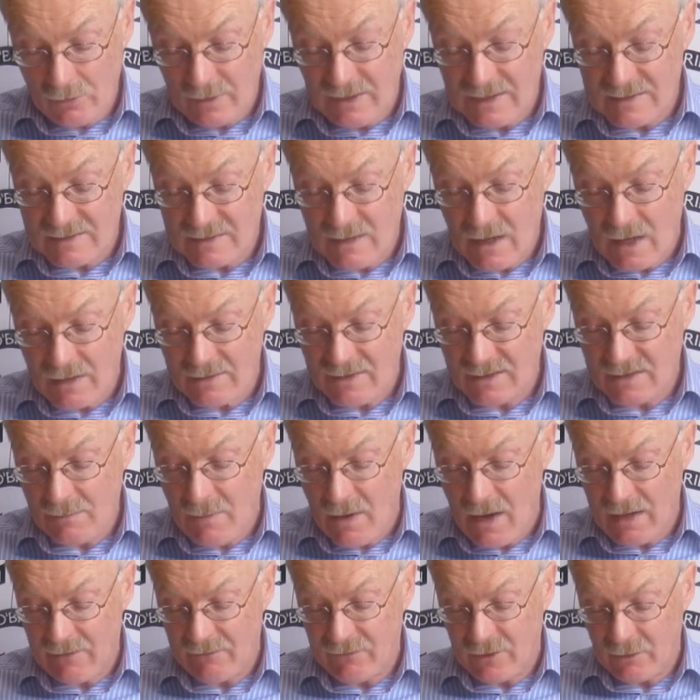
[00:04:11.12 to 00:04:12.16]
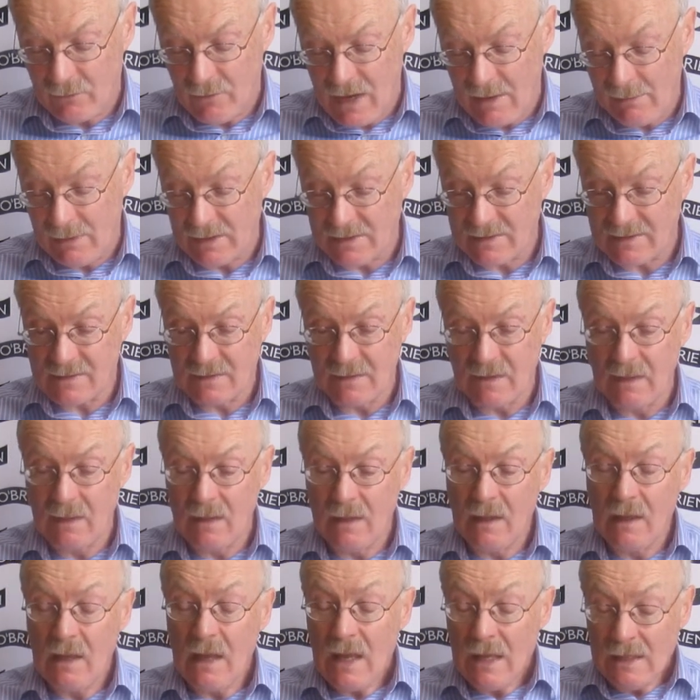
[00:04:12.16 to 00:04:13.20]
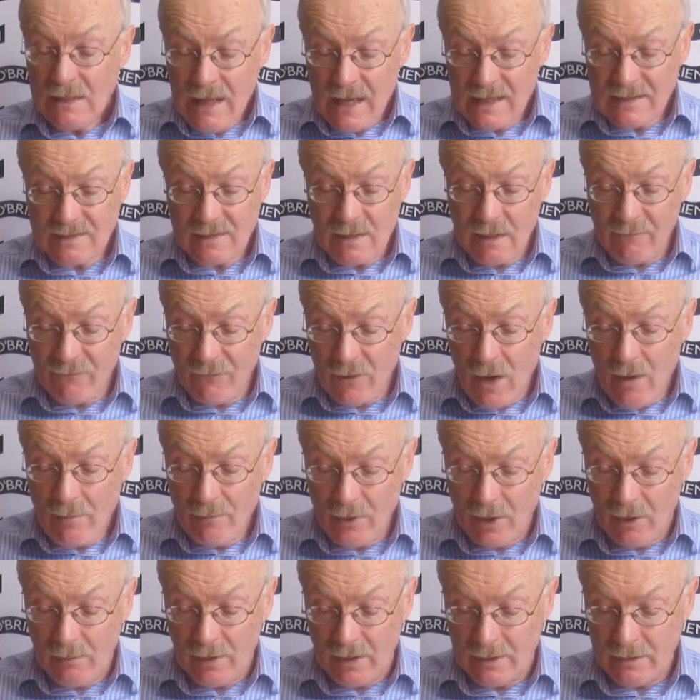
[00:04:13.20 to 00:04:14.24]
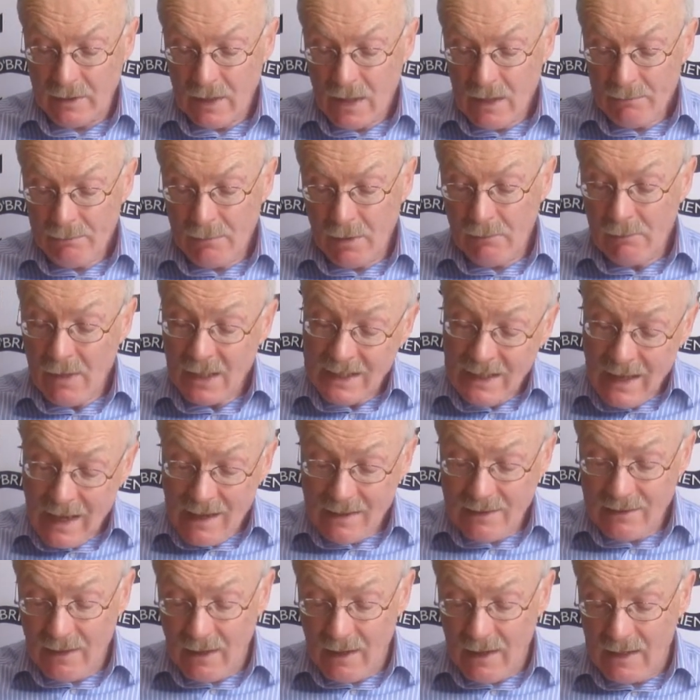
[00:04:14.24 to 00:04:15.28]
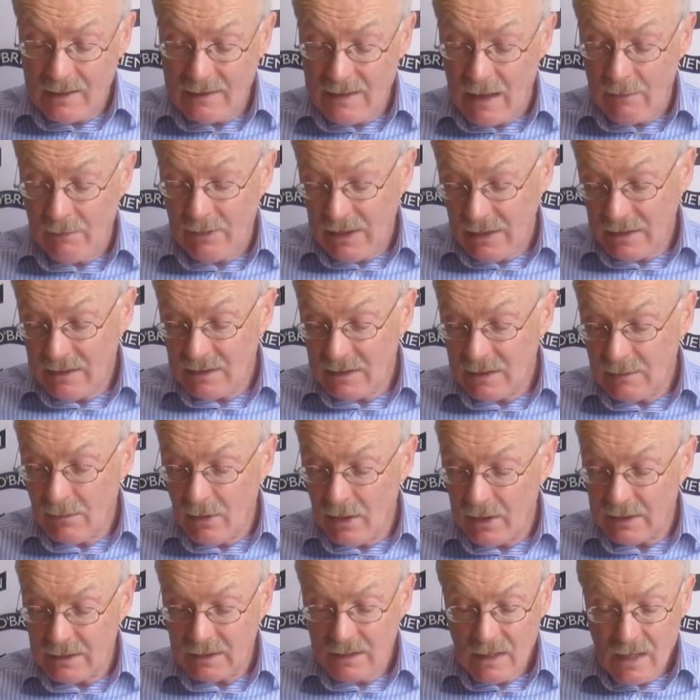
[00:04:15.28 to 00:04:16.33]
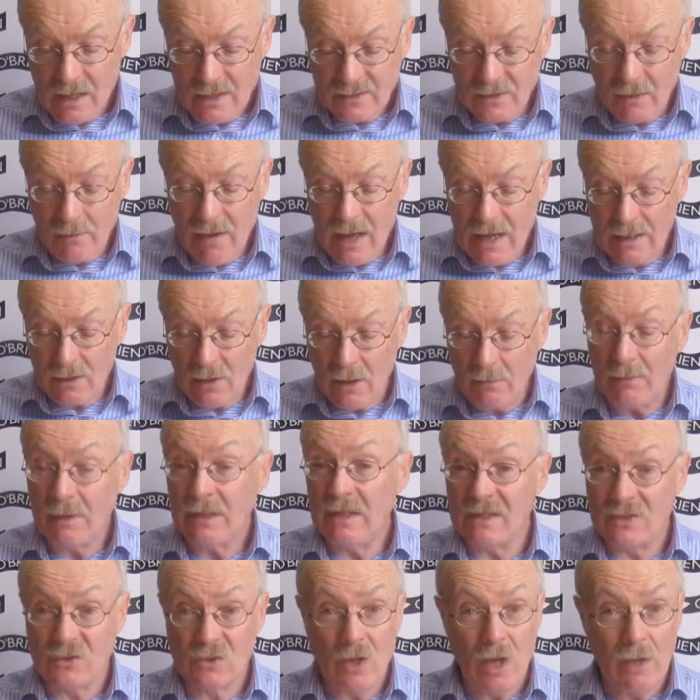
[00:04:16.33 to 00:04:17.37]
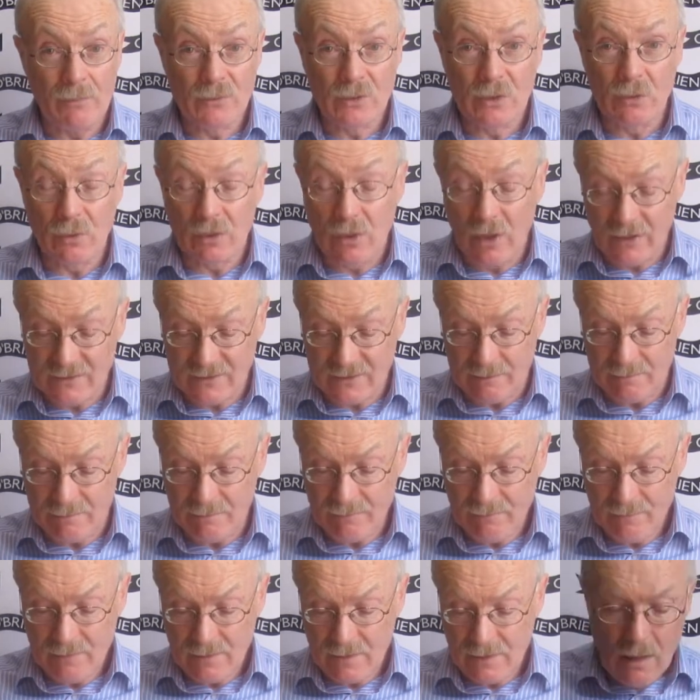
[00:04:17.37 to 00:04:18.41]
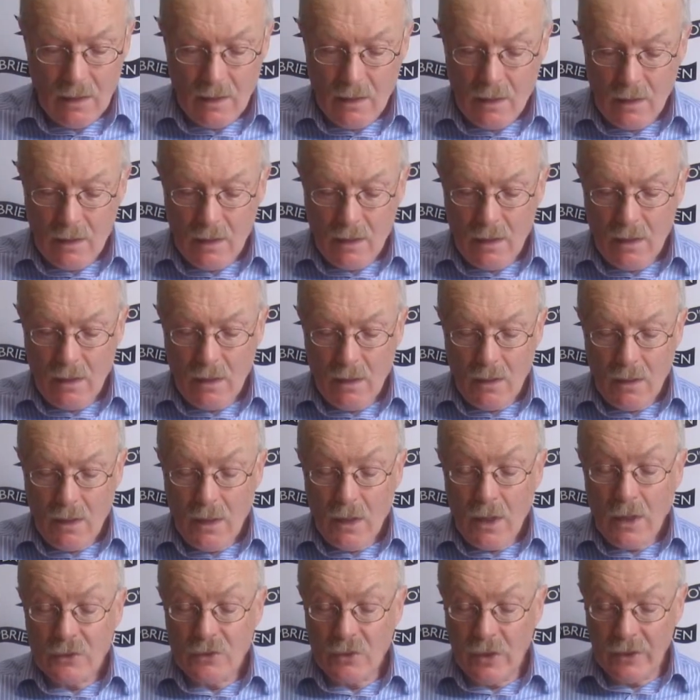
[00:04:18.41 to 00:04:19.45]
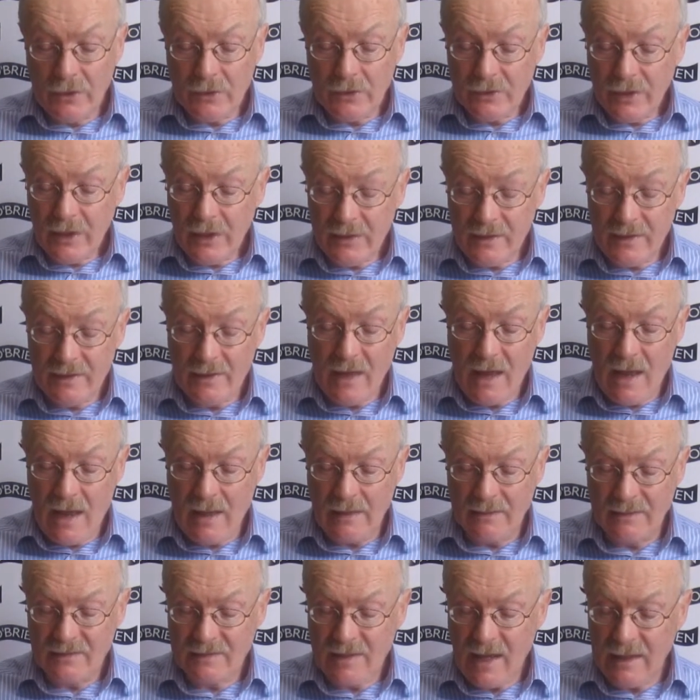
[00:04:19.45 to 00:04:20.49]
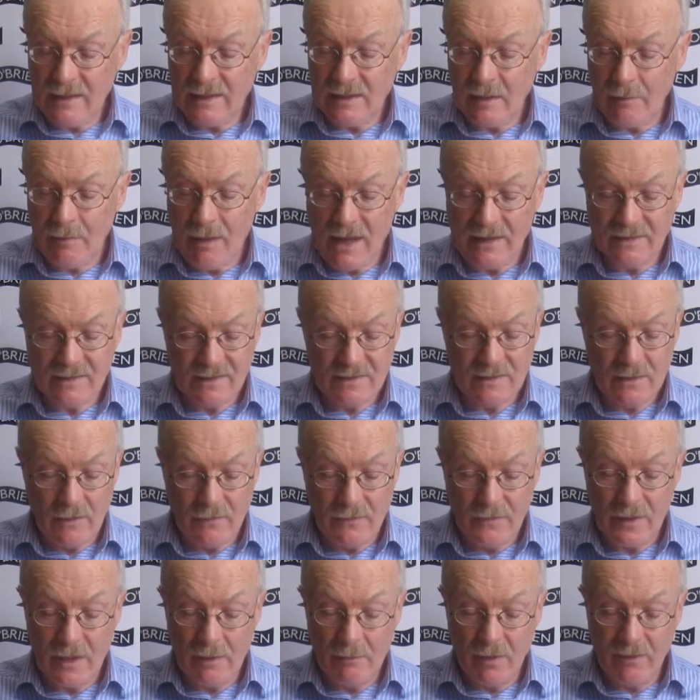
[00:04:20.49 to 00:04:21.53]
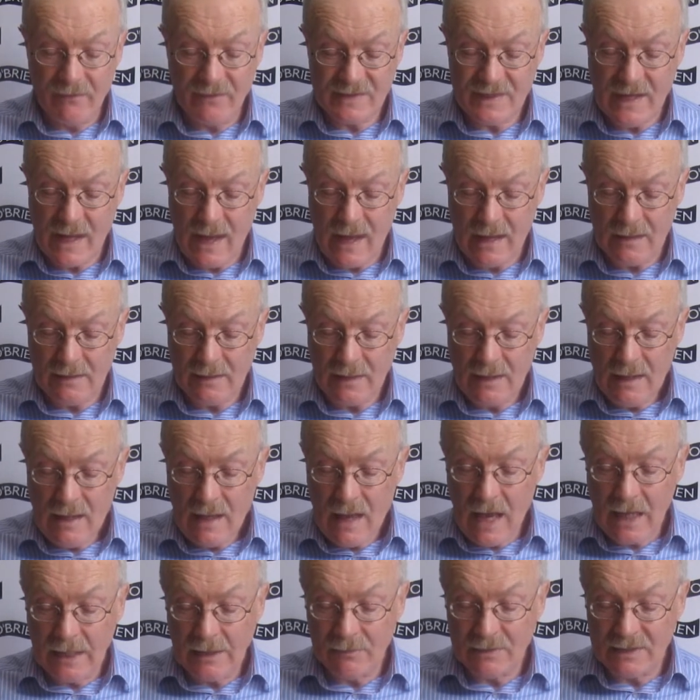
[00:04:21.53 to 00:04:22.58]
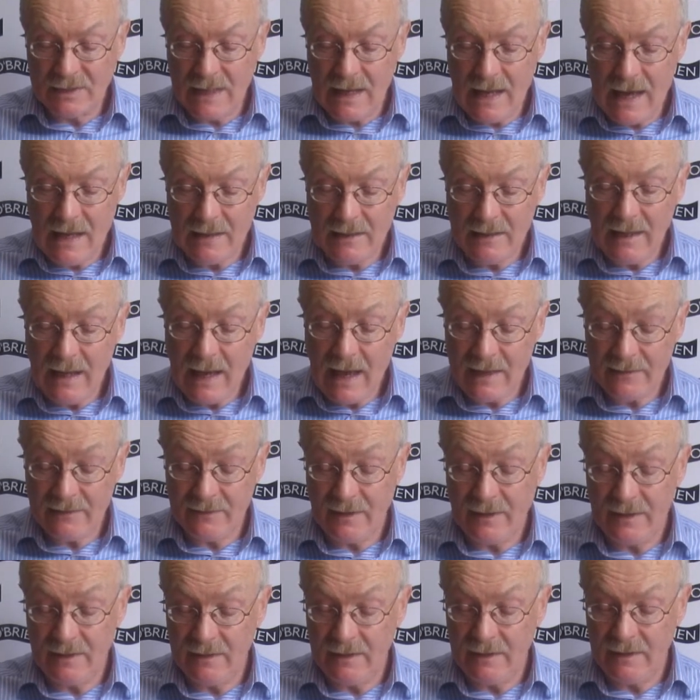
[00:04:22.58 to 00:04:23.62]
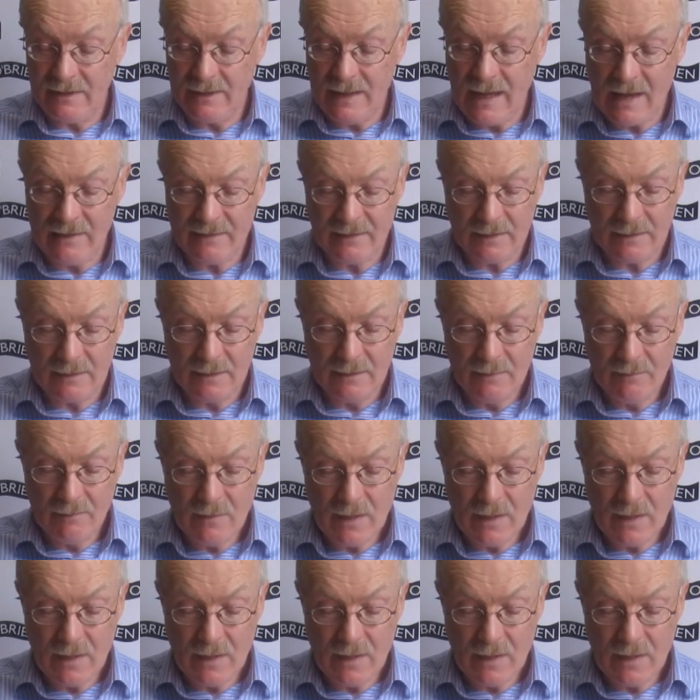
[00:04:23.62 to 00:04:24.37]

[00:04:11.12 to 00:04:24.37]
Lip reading: when he'd started spying for the rebels. "Yes, I'm from Dublin, but my dad died and we needed the money, so Ma got me this job through a cousin." Johnny could hear the Tans taking the place asunder above his head, and he was glad he hadn't hidden in the attic.